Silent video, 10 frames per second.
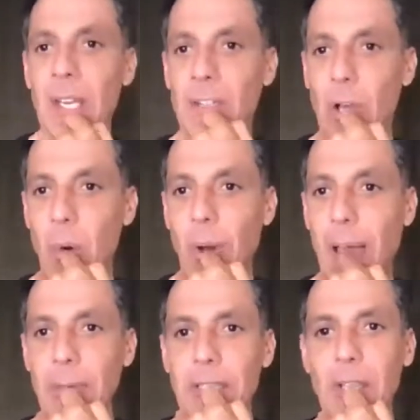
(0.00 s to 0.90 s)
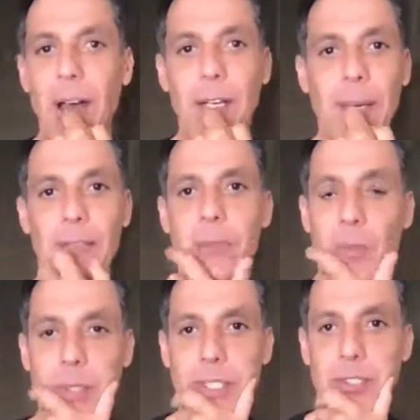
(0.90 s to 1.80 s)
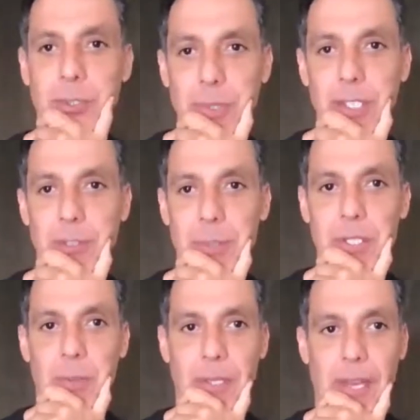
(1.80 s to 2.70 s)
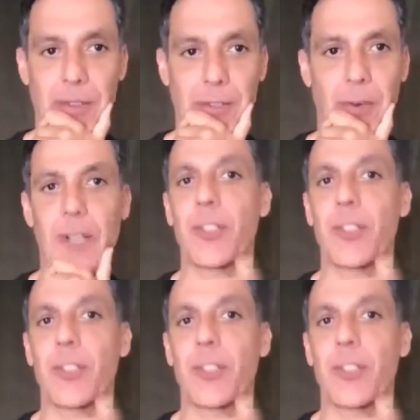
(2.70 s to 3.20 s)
so I'm going to talk about some of the work that Shruti has been doing on this front,